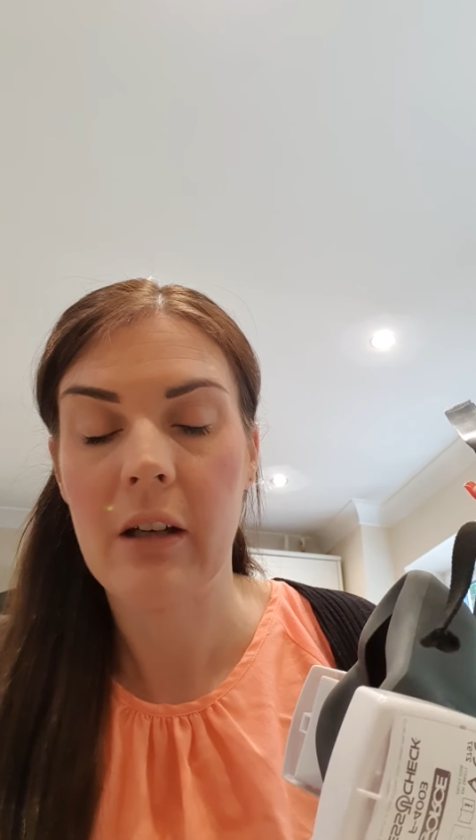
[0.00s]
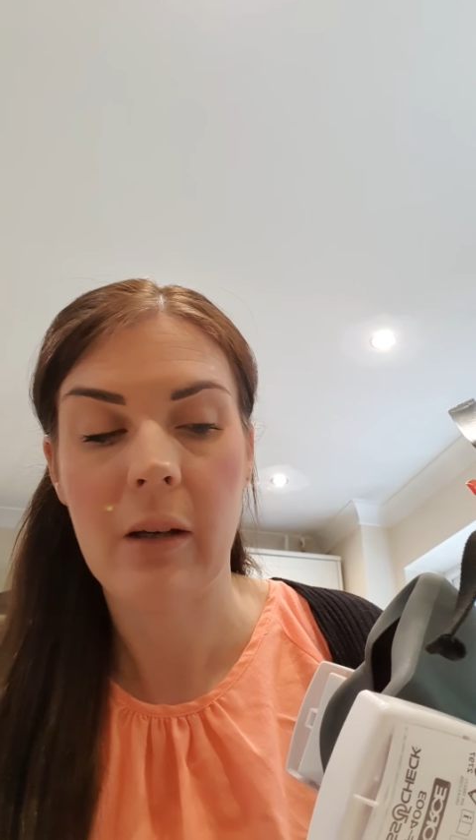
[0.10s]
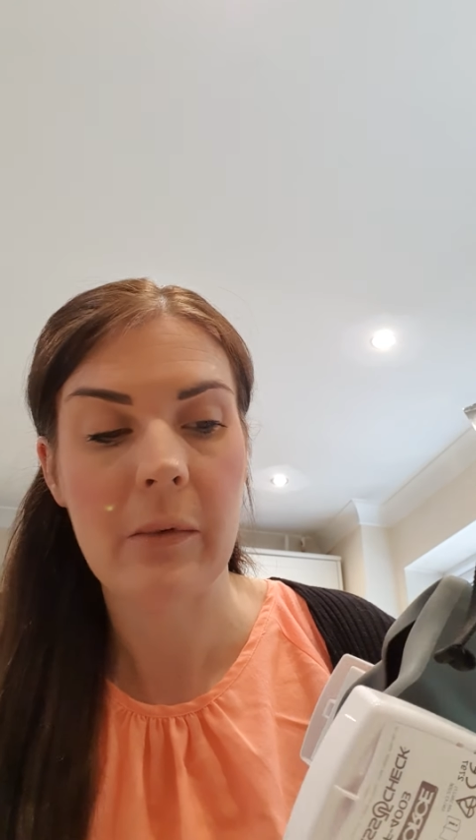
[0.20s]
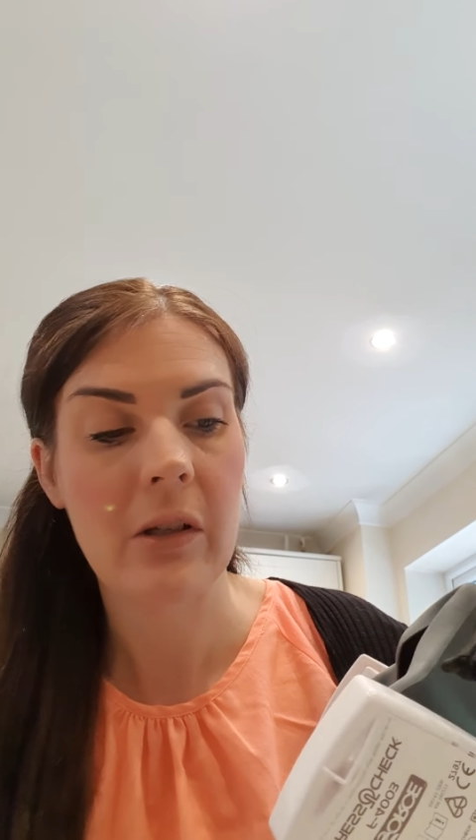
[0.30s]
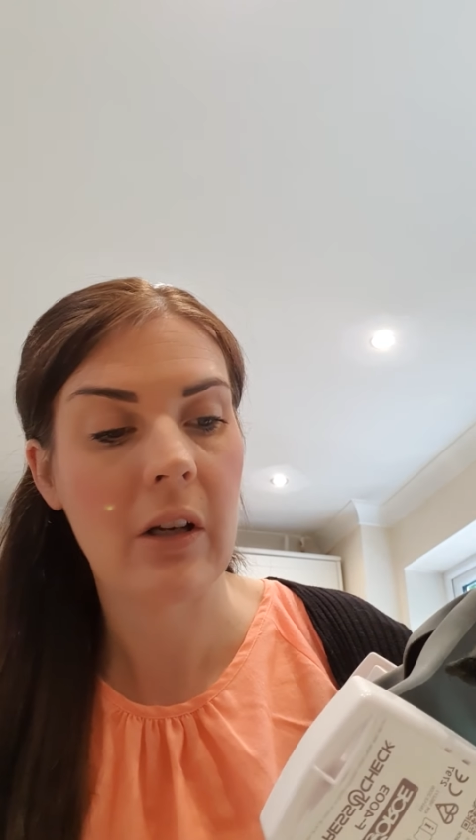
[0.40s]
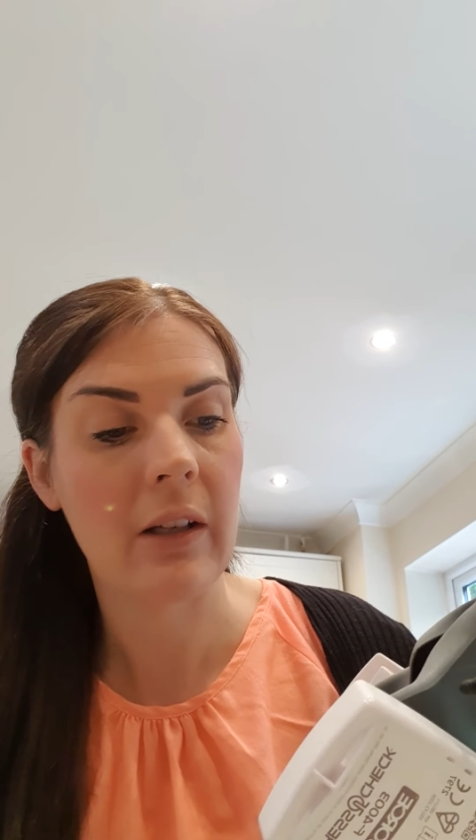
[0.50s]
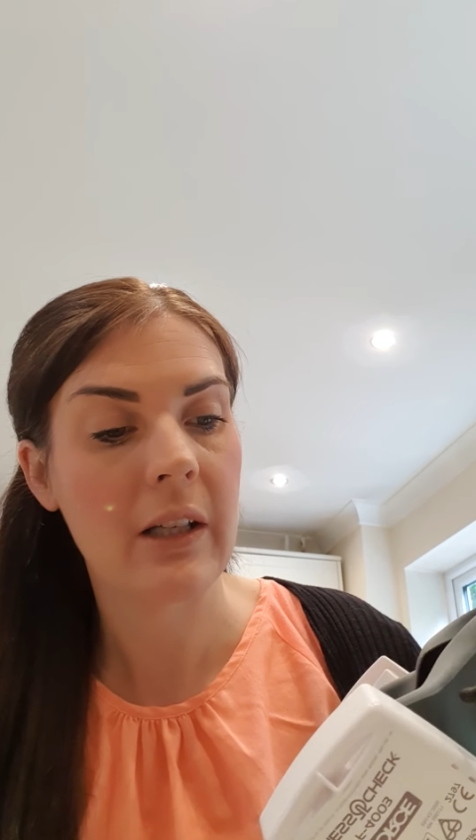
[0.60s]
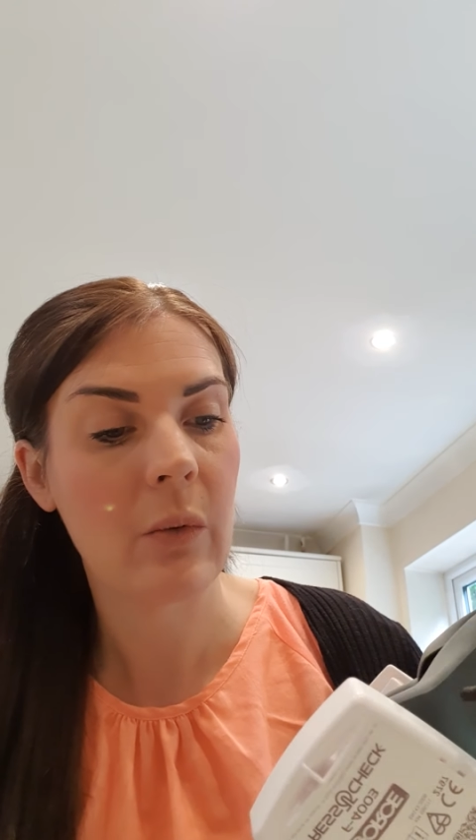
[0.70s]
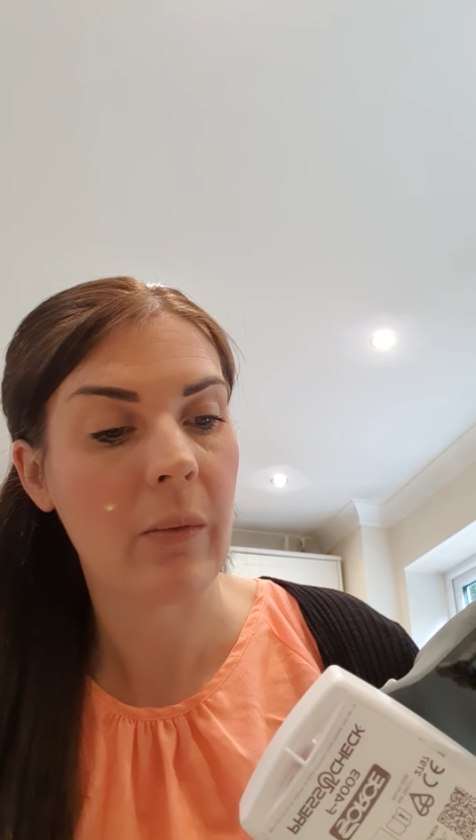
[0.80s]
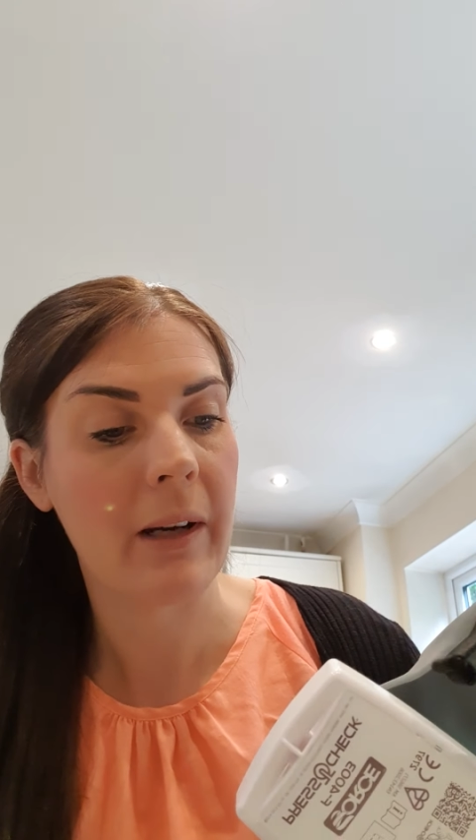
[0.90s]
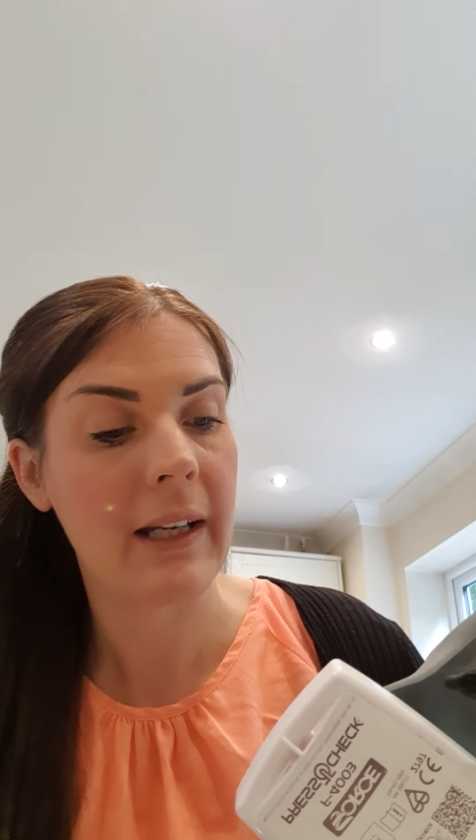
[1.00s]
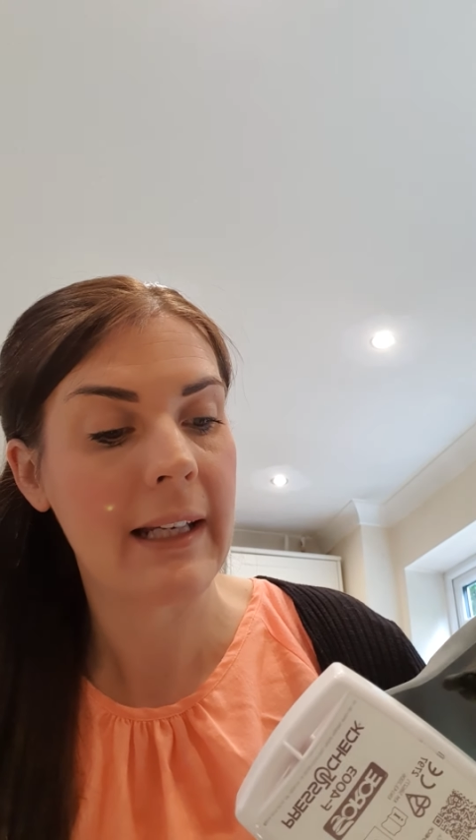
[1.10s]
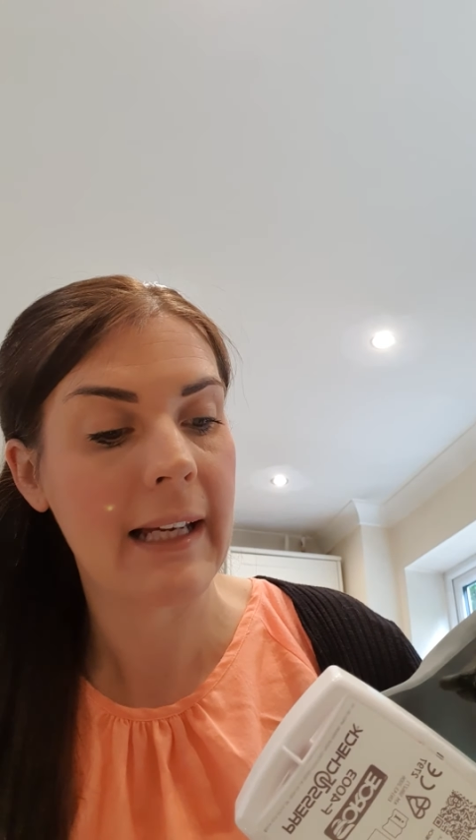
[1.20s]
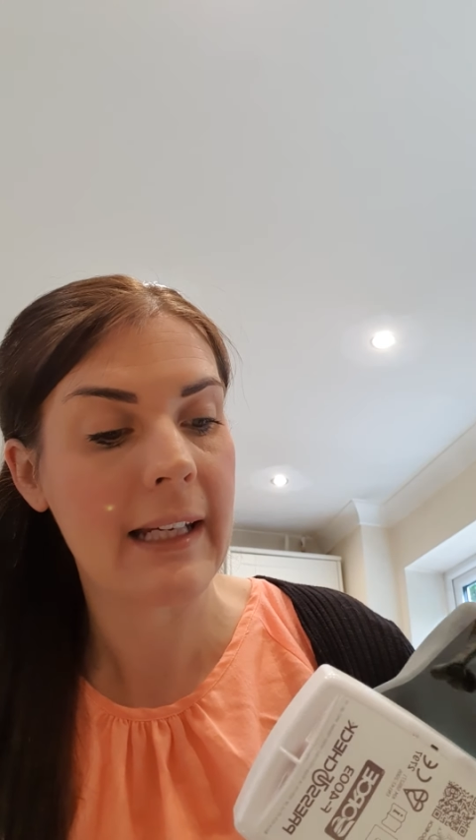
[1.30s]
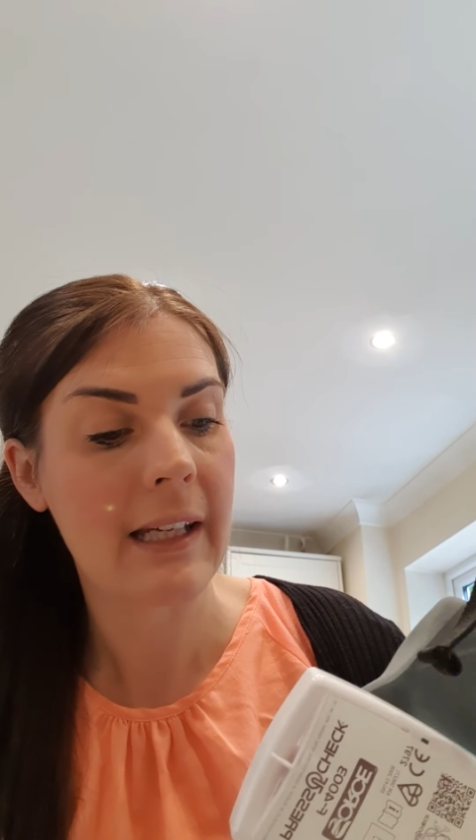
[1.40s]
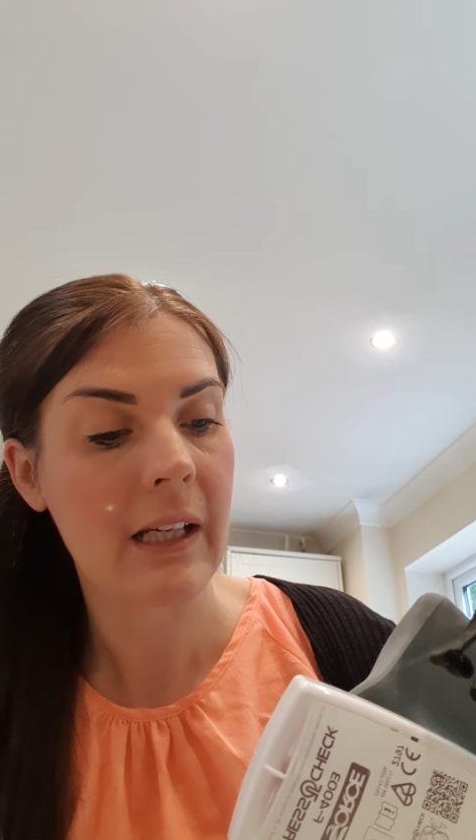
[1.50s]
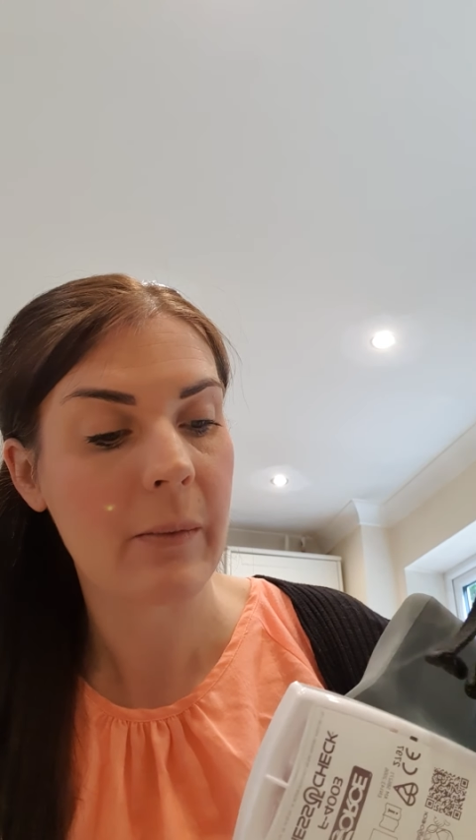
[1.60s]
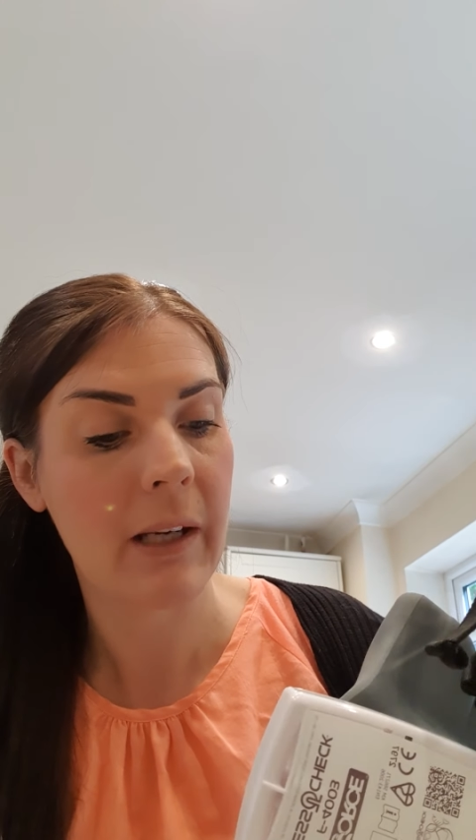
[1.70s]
so you don't need to worry about any latex